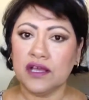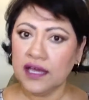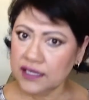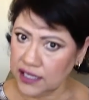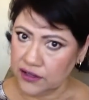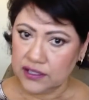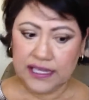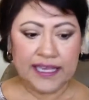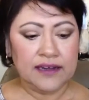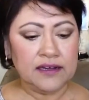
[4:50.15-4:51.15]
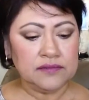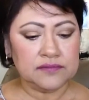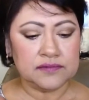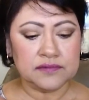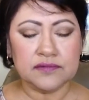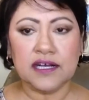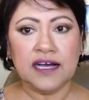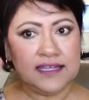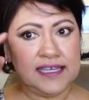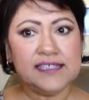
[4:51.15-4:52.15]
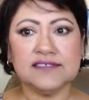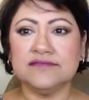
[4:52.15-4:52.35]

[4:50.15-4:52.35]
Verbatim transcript: another layer on it.